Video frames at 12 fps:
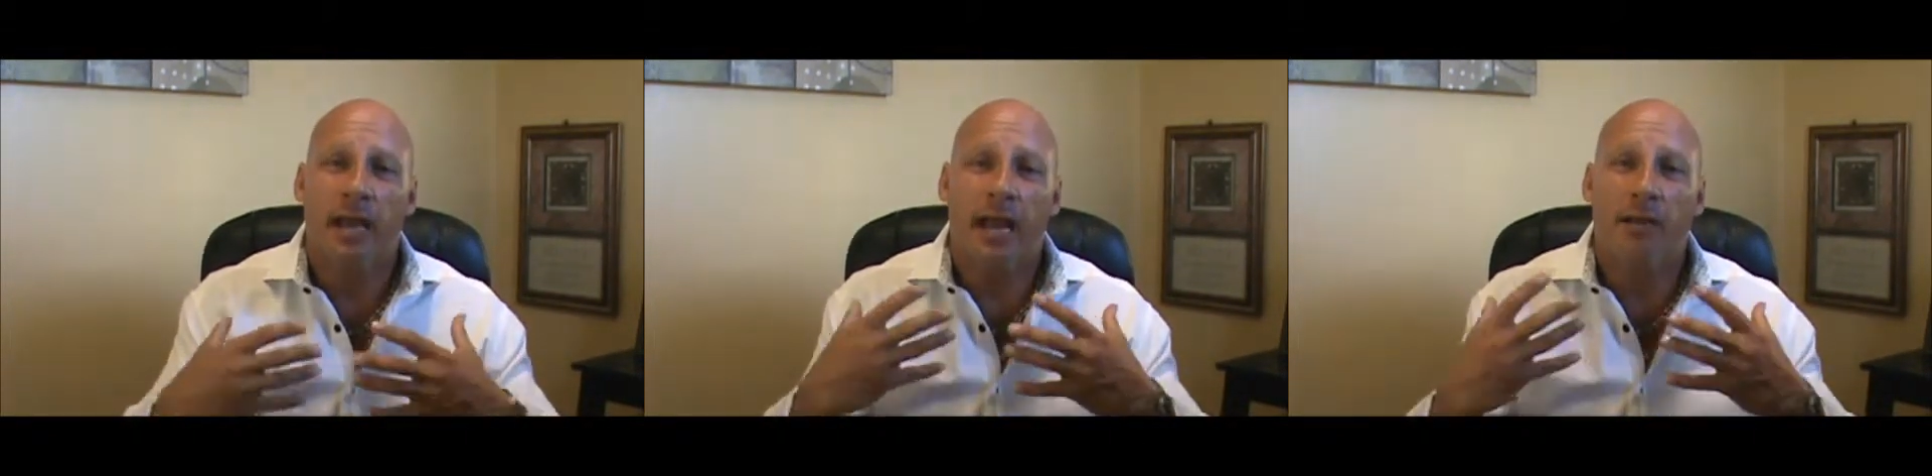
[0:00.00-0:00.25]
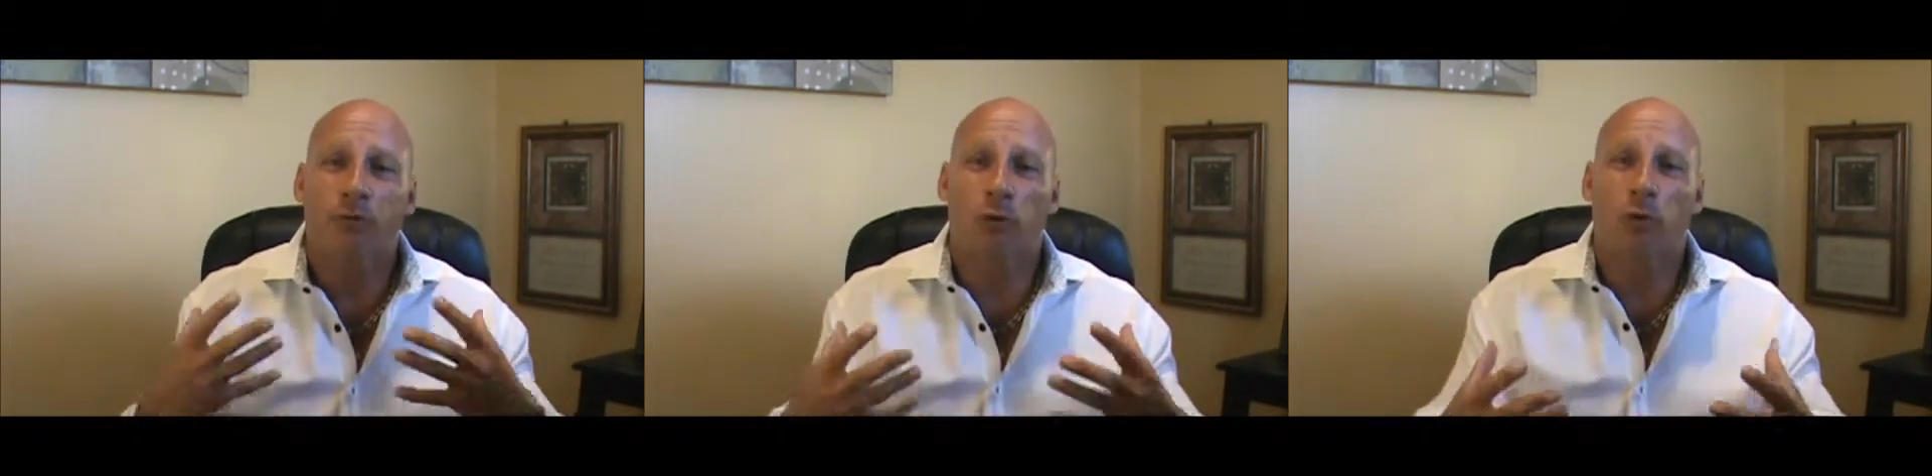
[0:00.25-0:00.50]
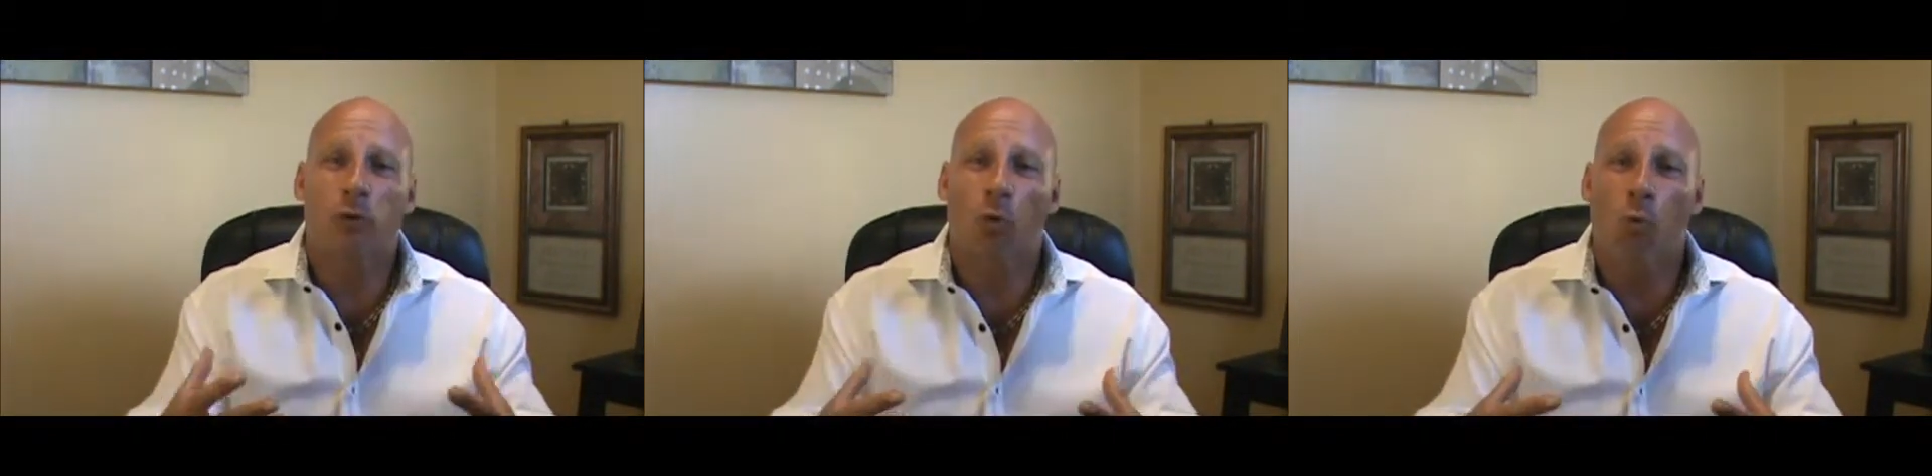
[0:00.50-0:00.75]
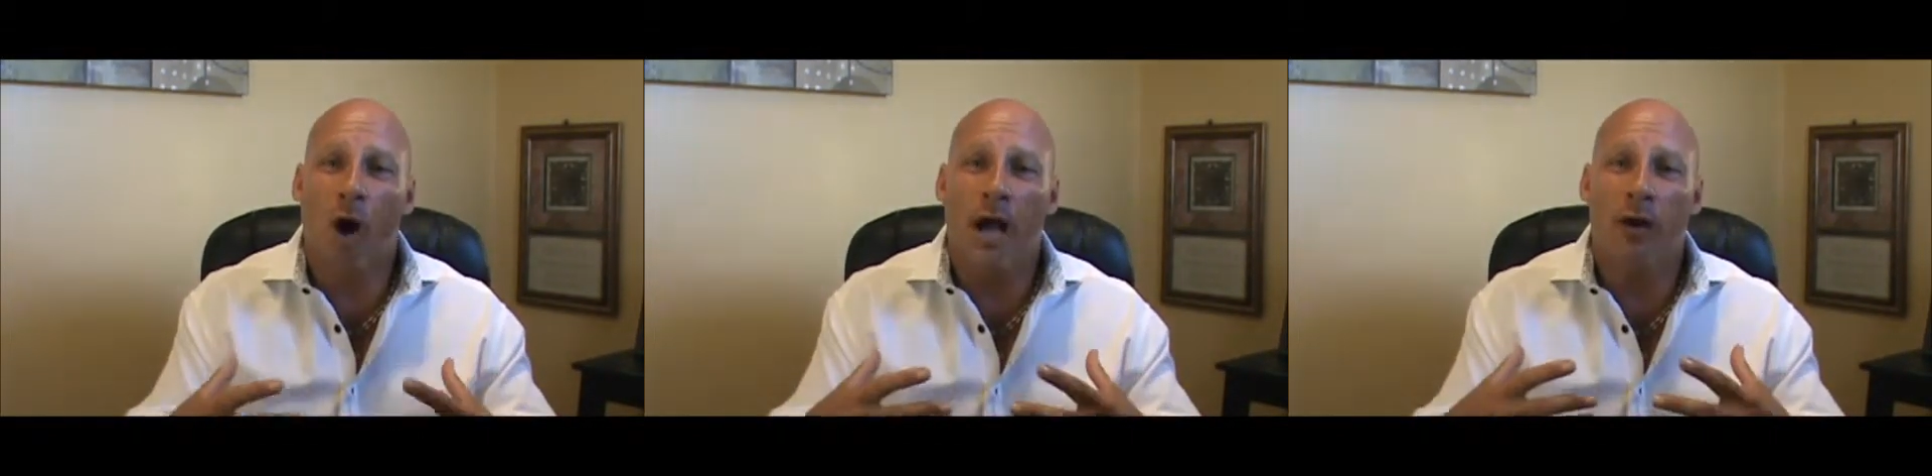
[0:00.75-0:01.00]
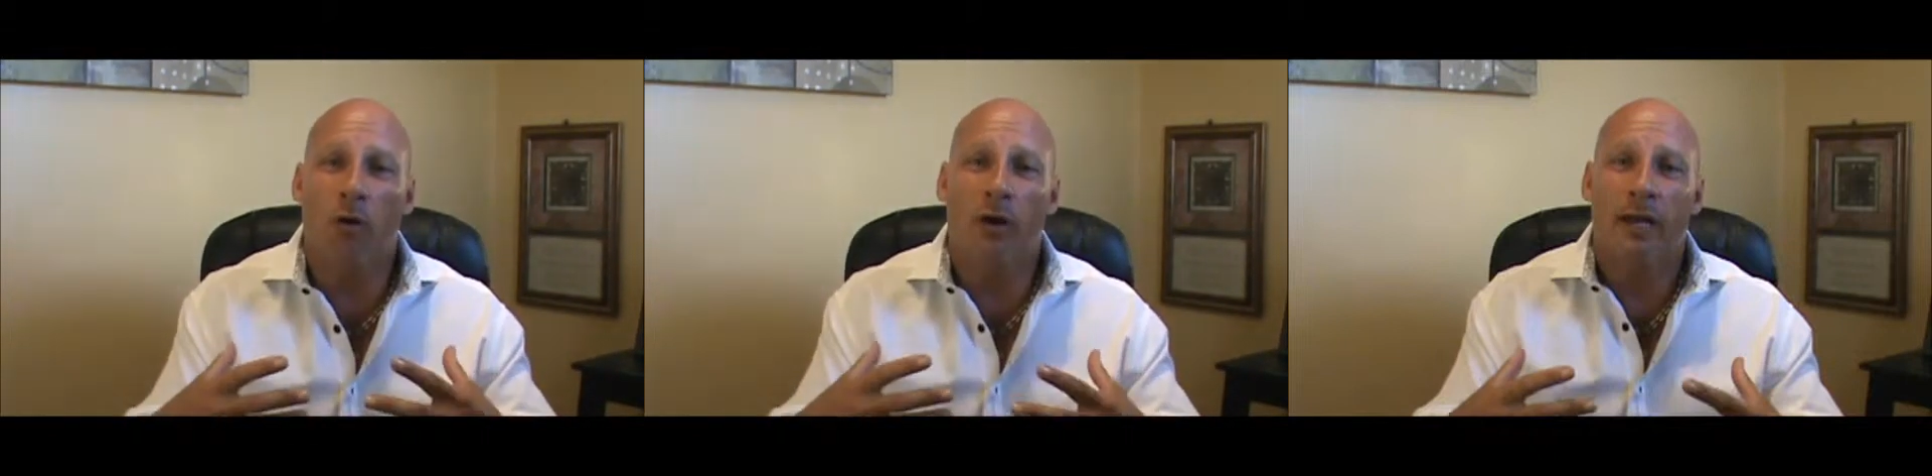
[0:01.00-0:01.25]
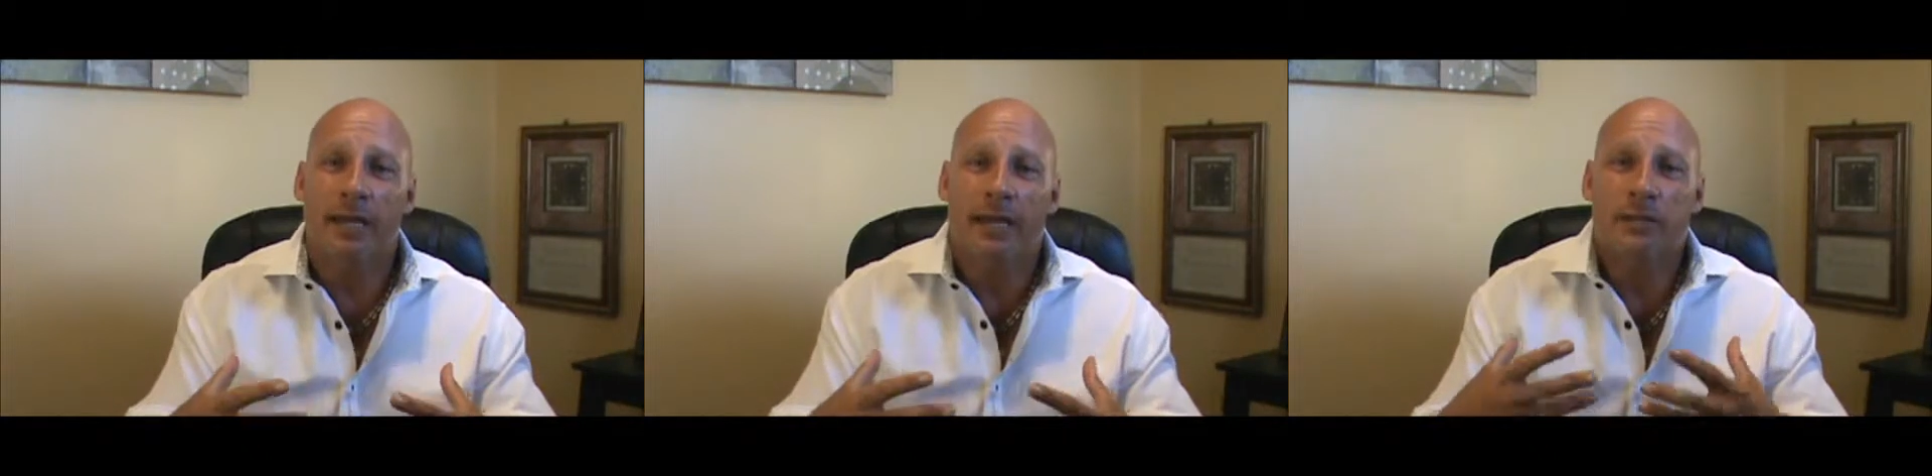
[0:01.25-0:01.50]
After a little
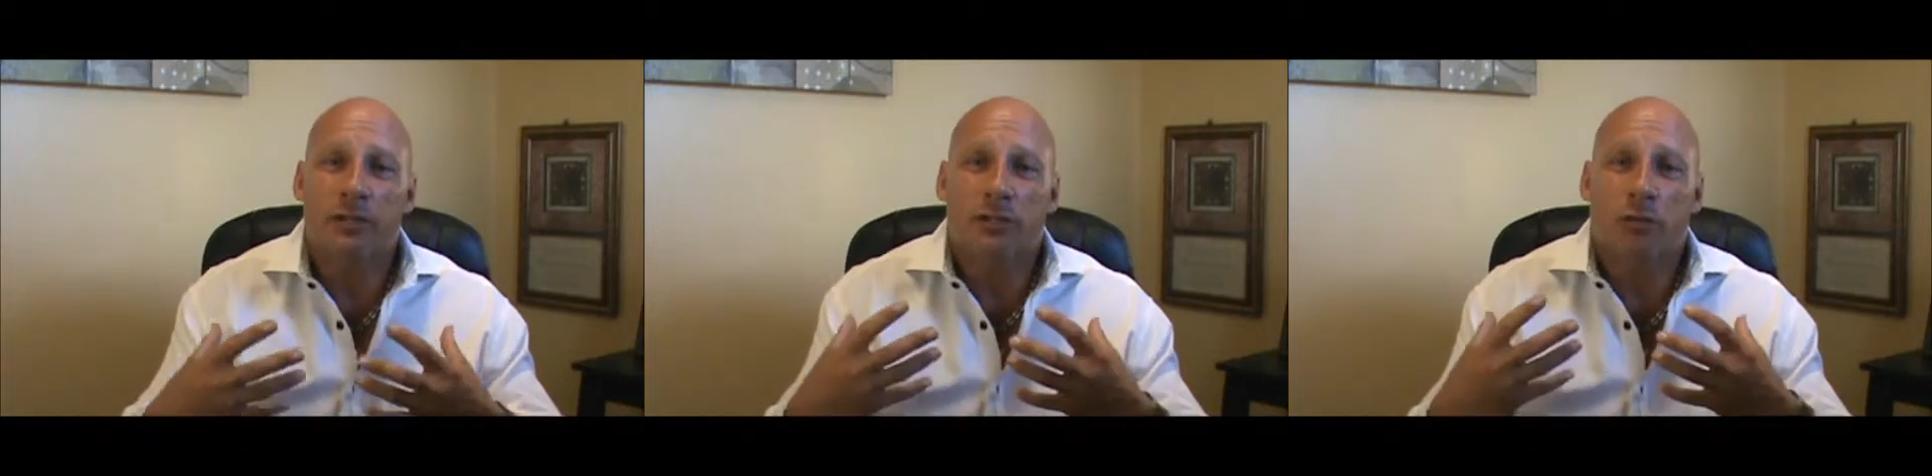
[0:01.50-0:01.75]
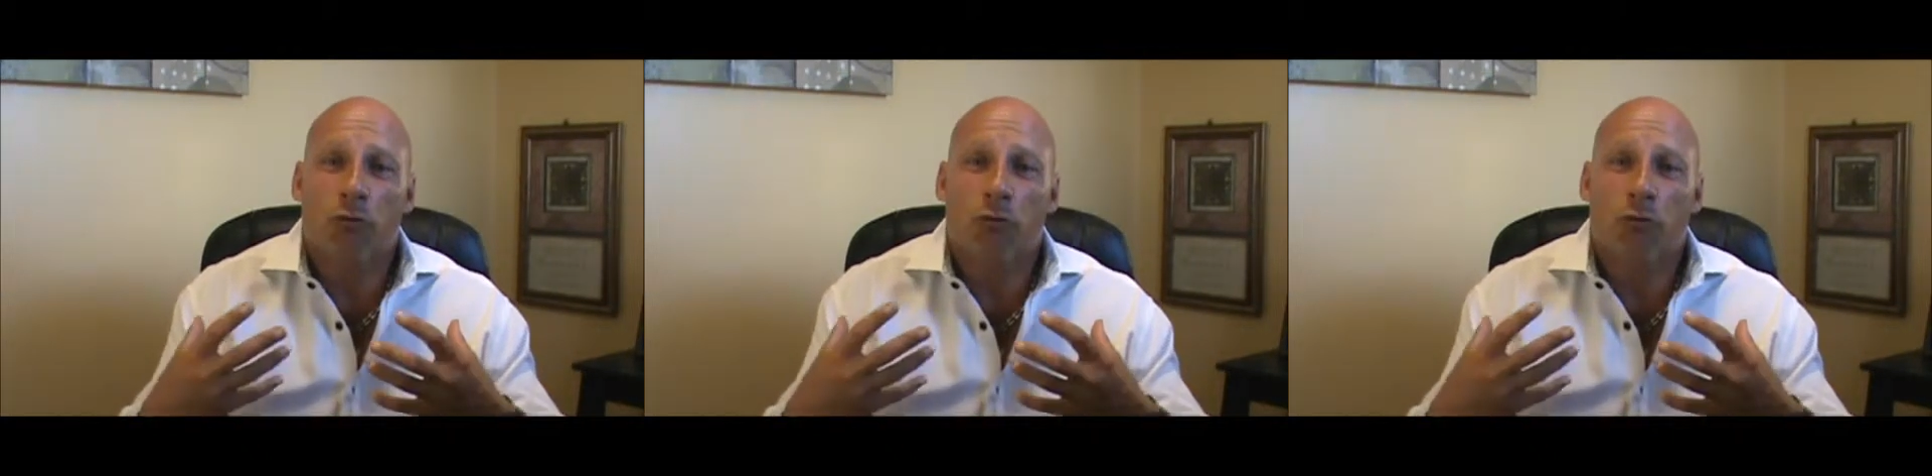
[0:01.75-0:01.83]
while, he just